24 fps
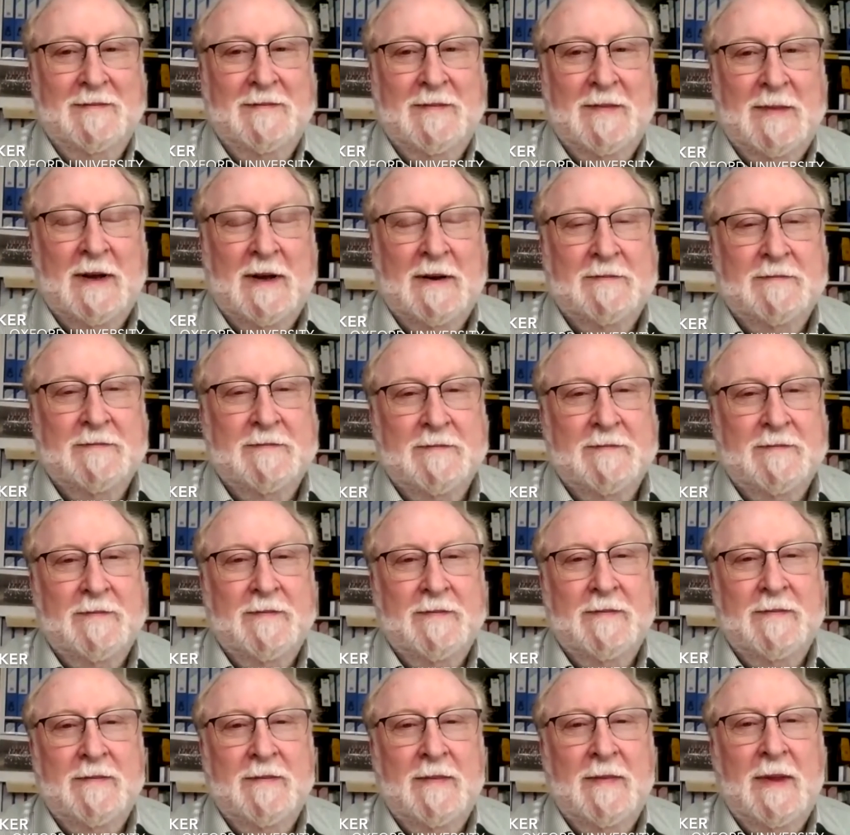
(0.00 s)
Yeah.
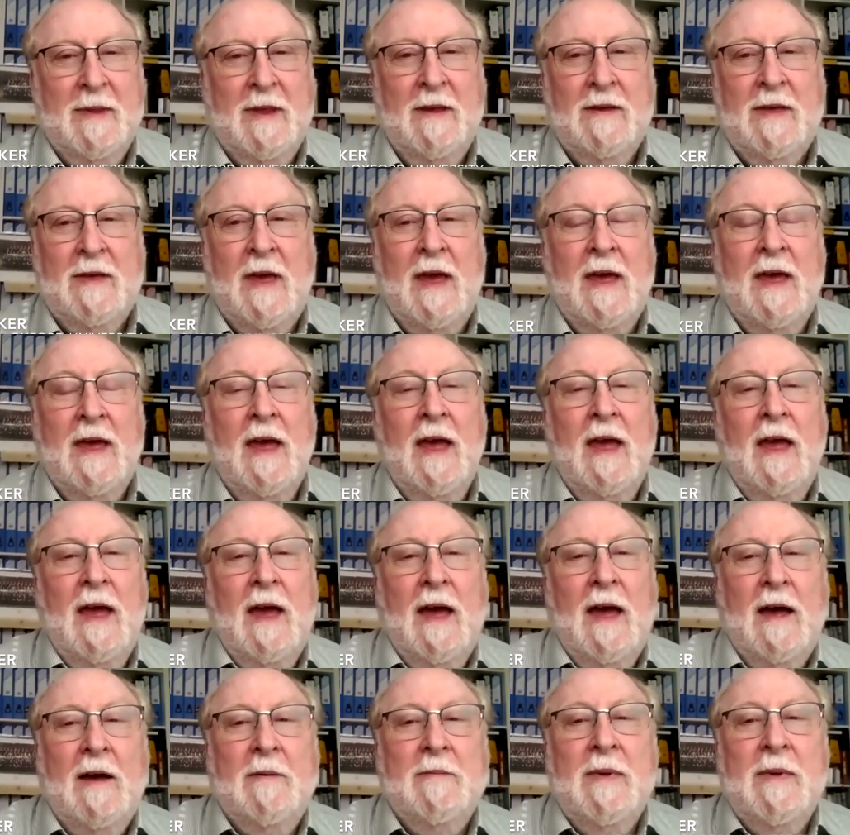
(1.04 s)
Okay.
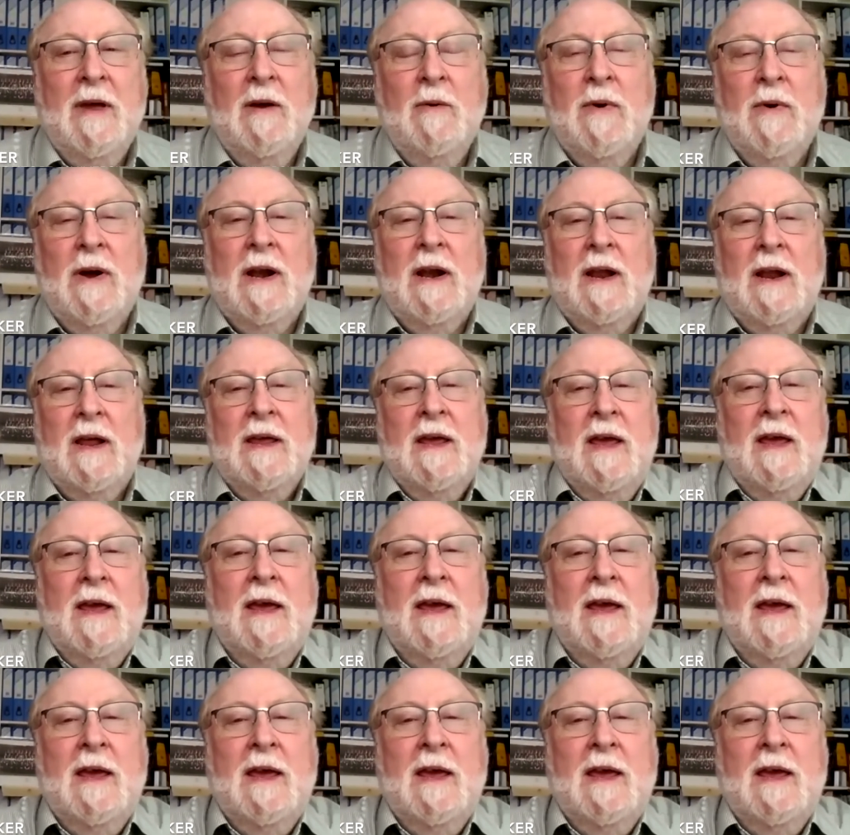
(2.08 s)
Well,